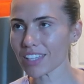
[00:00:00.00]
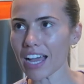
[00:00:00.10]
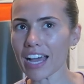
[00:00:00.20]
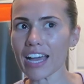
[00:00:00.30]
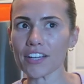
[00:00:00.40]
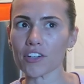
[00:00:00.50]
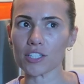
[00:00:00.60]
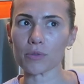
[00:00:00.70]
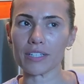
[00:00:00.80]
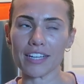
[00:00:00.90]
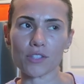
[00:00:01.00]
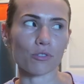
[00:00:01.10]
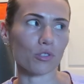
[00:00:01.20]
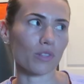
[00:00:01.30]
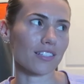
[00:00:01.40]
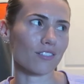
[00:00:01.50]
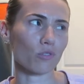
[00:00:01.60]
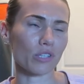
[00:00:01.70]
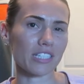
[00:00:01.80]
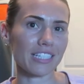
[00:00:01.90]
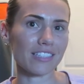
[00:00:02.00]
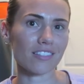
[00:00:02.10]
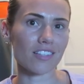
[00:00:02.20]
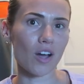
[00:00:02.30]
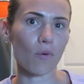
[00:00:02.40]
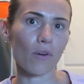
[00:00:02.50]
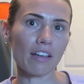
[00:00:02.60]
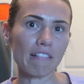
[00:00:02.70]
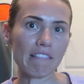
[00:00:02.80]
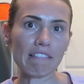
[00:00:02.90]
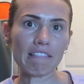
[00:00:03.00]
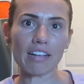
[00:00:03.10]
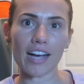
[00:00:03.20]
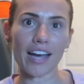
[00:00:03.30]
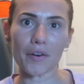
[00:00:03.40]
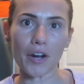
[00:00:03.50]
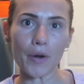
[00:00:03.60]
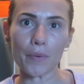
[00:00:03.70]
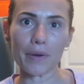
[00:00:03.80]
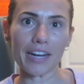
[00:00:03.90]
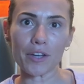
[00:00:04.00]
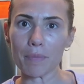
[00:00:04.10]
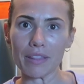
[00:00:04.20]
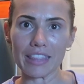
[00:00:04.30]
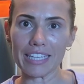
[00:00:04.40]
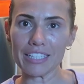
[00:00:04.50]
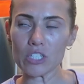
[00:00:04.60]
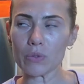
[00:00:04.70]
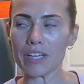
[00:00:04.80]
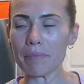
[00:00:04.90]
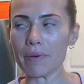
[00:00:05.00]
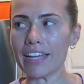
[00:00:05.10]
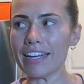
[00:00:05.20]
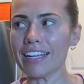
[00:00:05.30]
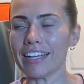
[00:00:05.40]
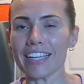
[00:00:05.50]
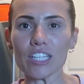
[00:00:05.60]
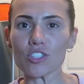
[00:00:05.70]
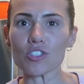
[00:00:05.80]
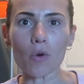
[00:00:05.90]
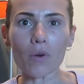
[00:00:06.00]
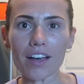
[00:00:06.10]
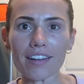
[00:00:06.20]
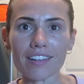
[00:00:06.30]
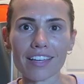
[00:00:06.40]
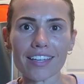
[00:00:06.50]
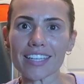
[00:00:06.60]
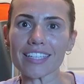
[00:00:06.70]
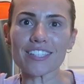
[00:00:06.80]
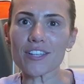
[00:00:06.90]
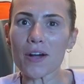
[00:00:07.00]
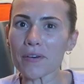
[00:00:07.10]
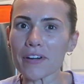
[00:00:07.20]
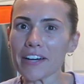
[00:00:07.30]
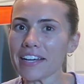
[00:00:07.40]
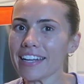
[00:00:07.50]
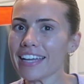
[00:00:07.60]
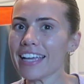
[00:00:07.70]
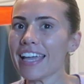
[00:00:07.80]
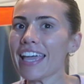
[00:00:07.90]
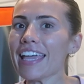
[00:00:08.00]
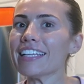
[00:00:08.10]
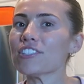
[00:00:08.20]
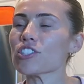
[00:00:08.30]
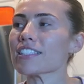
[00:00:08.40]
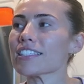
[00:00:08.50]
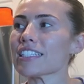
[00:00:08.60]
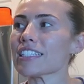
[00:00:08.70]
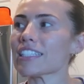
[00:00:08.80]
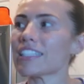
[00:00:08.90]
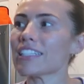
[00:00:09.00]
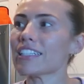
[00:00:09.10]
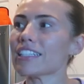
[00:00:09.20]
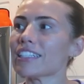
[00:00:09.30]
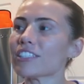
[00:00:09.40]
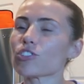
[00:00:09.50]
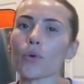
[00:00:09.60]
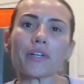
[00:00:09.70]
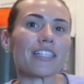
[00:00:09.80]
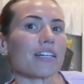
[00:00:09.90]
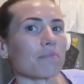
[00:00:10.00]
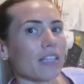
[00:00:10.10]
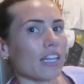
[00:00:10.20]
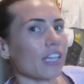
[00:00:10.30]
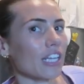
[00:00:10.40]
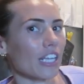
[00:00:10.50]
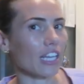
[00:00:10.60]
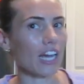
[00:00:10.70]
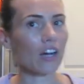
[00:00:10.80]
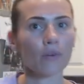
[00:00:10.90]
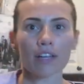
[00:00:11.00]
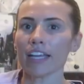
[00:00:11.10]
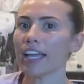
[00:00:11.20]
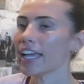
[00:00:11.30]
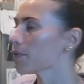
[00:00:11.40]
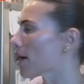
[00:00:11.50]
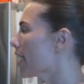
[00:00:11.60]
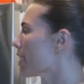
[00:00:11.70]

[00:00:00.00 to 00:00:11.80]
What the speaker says: I graduated high school in 2014, so I don't know. And I could have been late to it, but it's so good. Like, it's so good. It just, there's always something, you know. Anyway,